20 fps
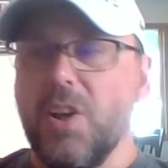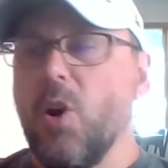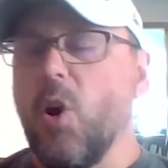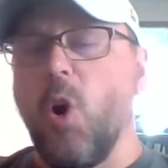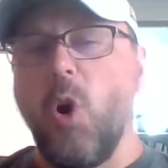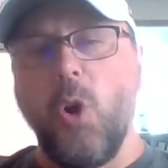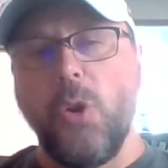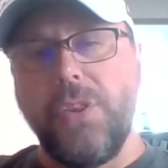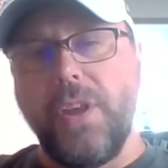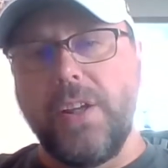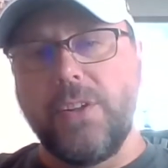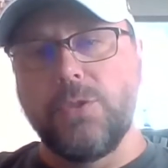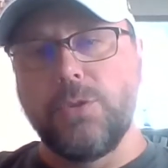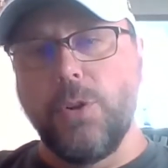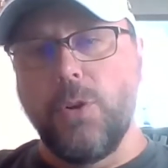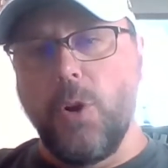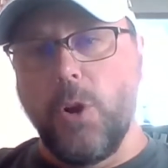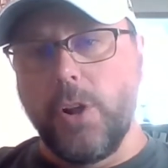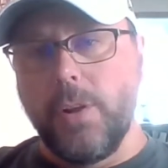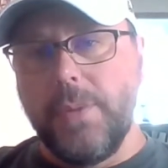all things are
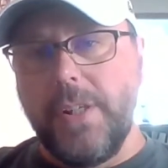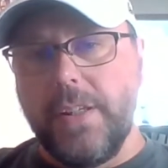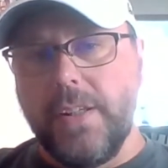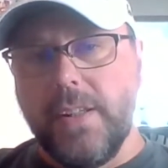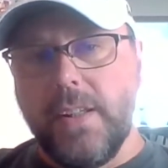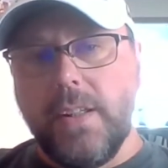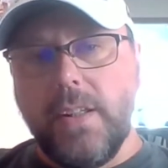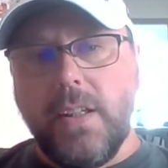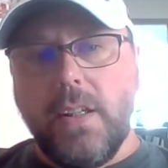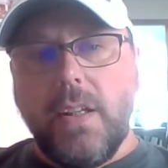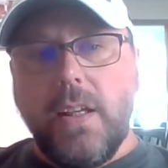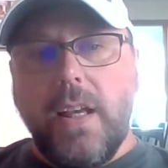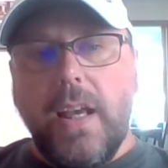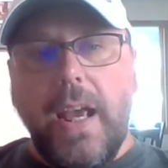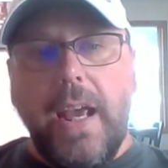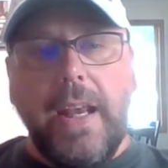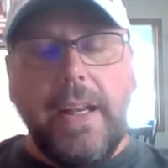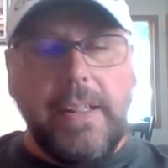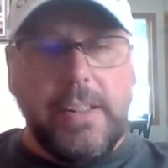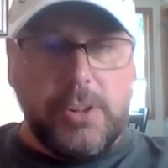an argument,
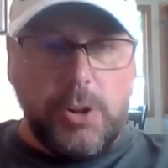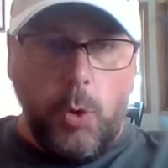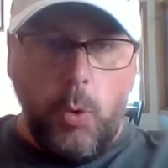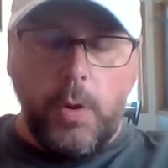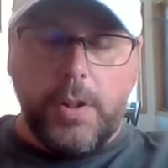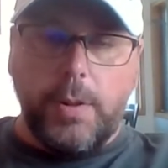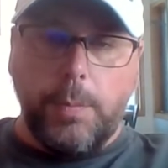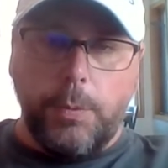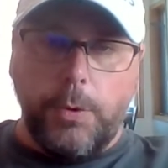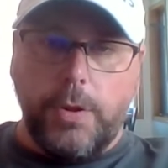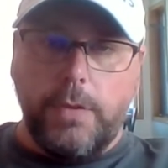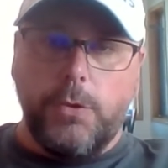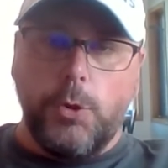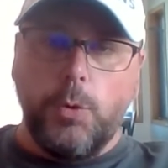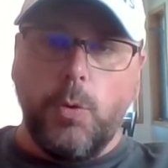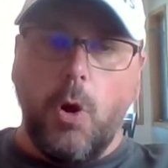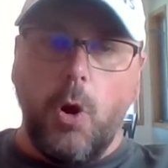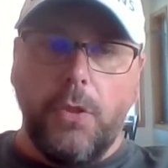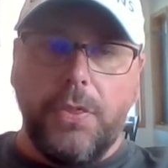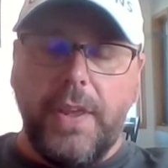and it's going to
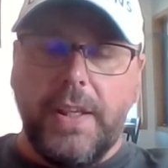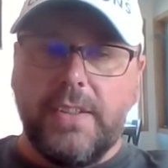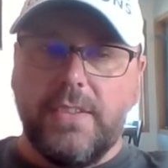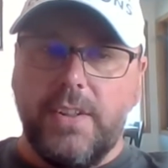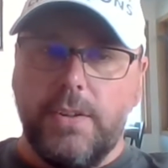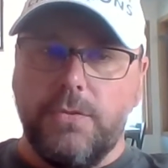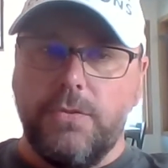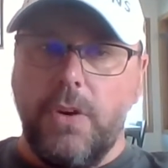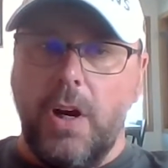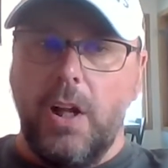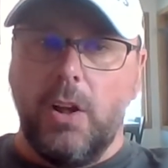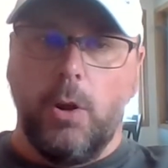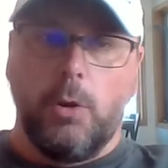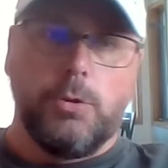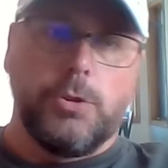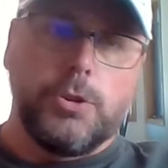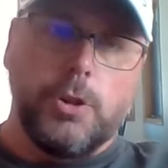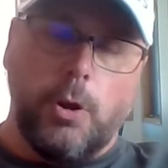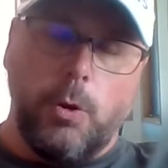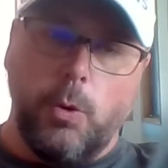preview all things that follow.
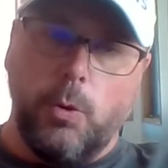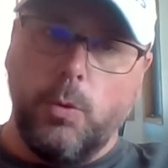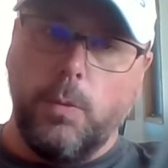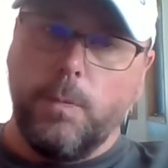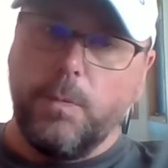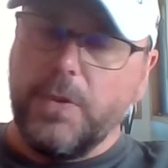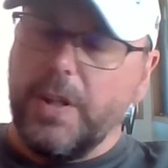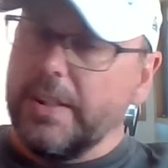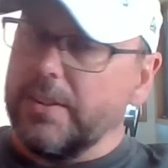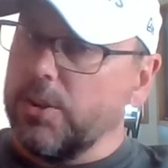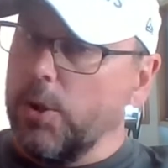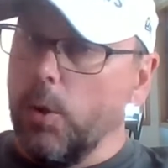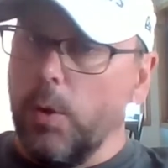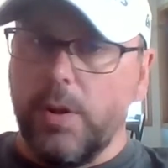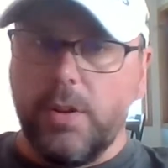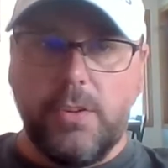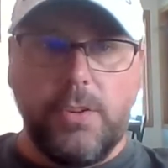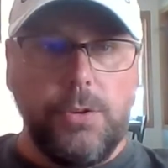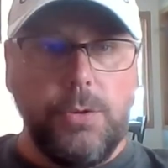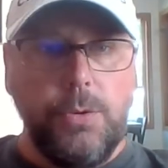So it's
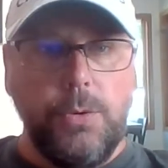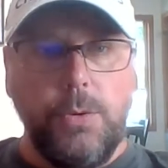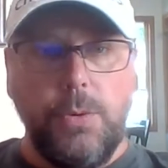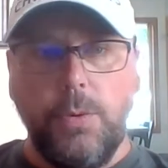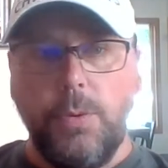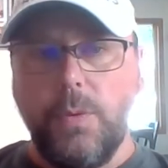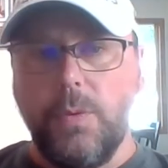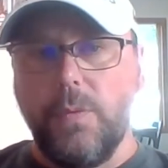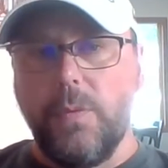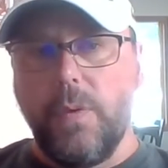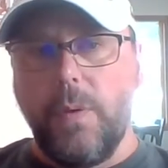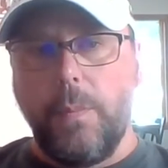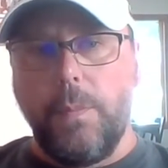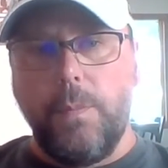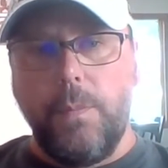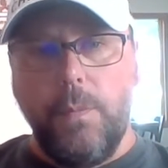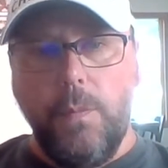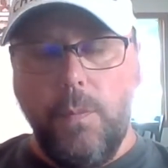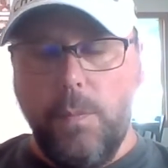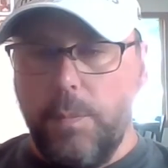going to,
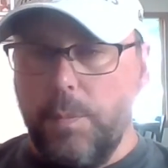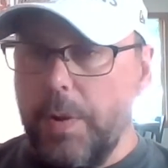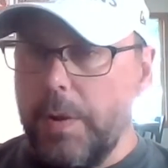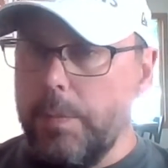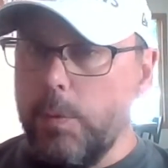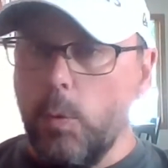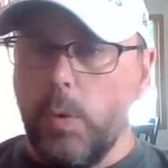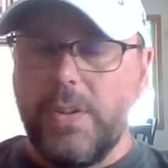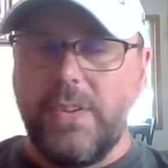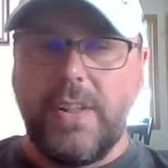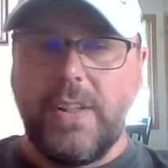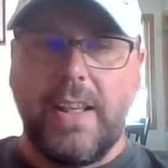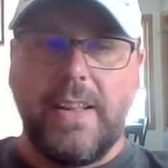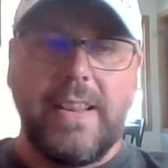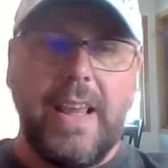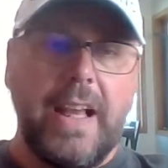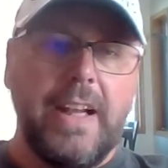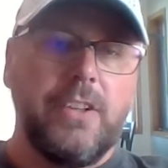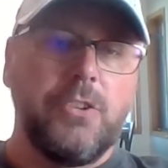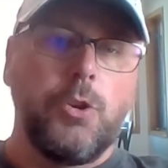people would say
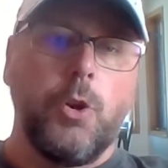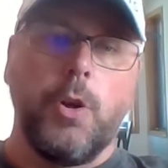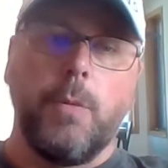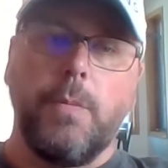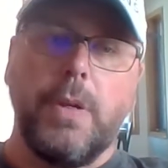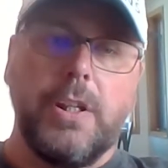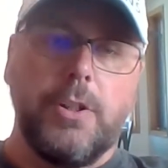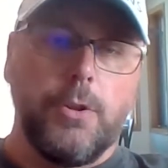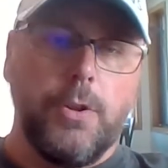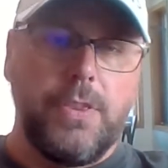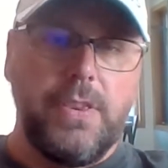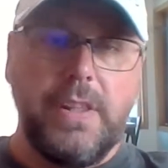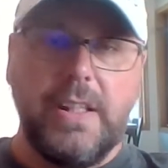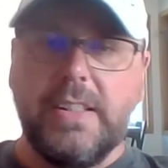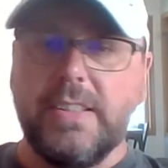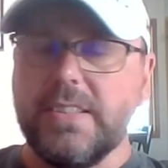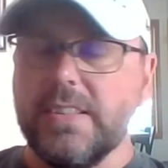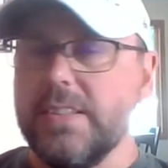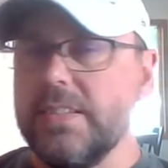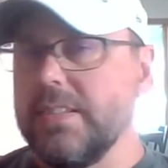that is going to be your
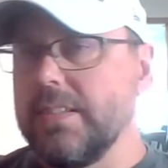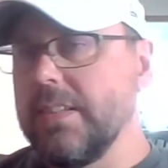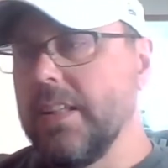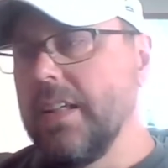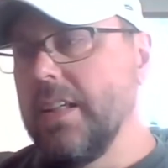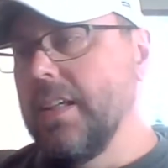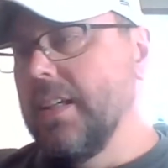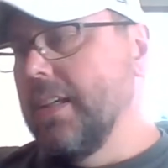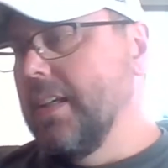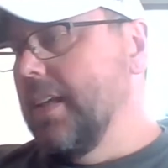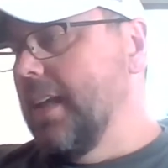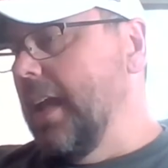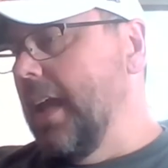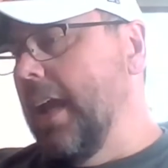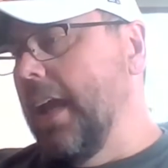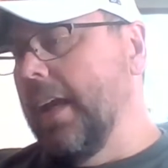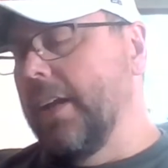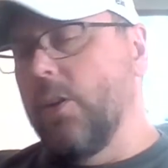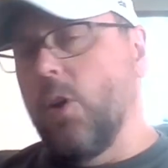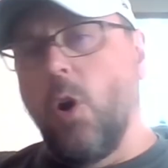thesis
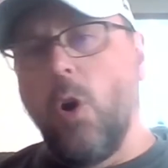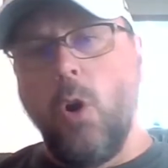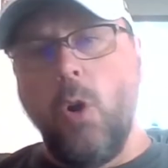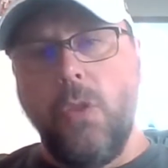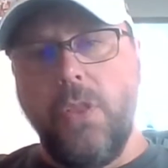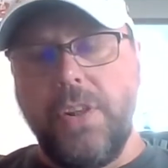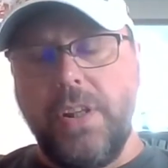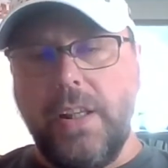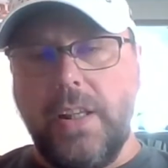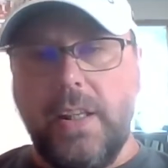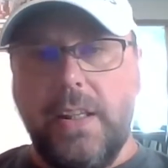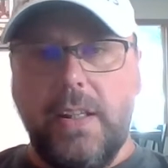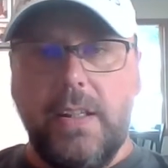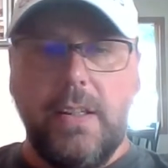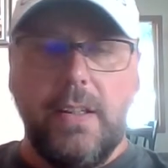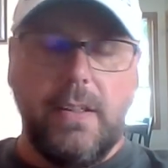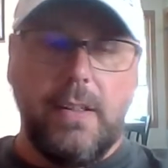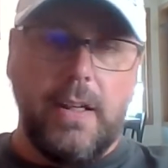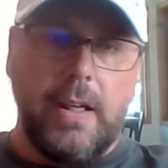and all the